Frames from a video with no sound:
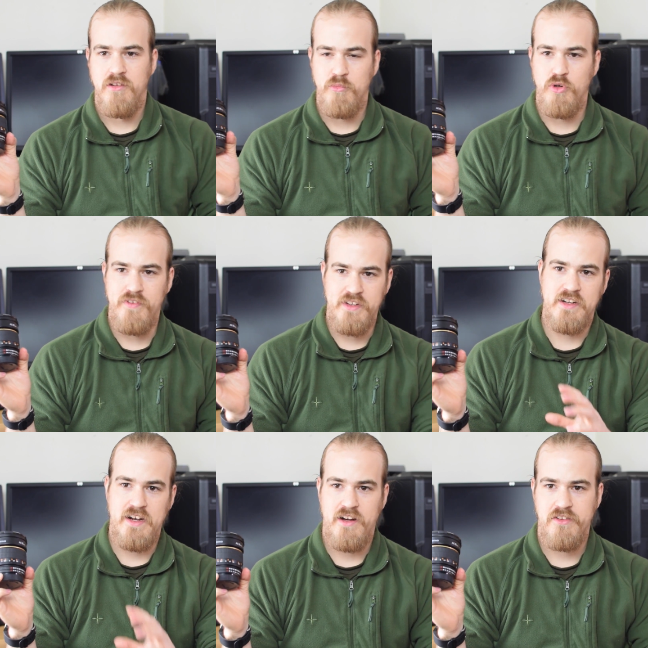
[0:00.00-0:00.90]
moving the
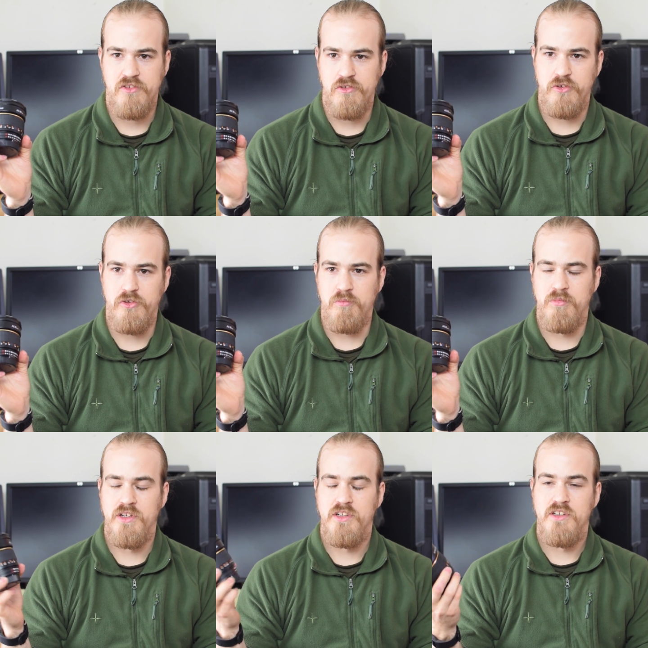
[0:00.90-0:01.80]
glass to zoom
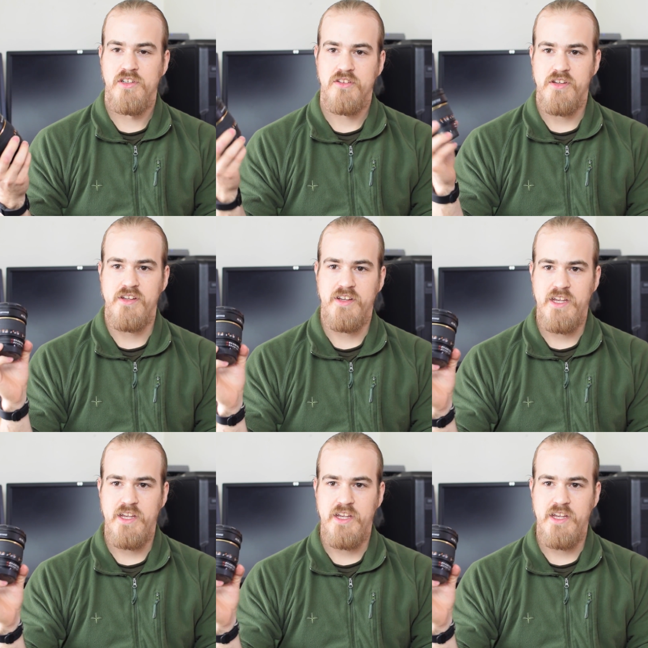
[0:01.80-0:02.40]
so you can